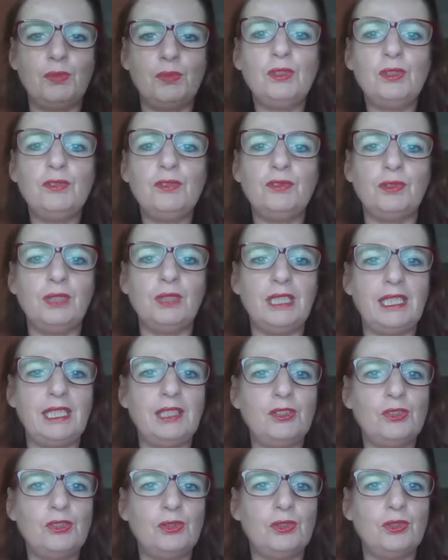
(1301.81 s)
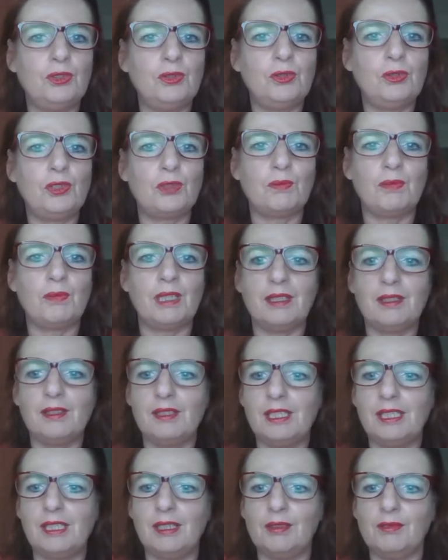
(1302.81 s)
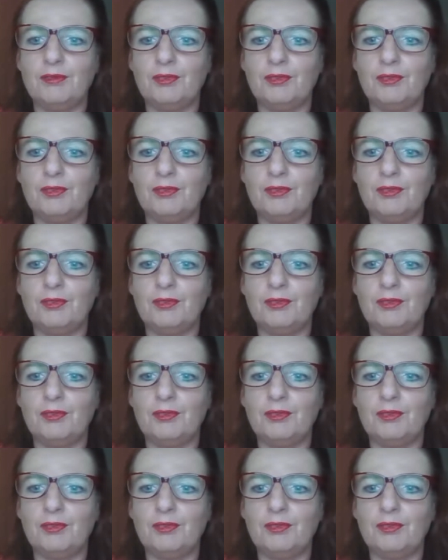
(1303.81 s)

beautifully introduced myself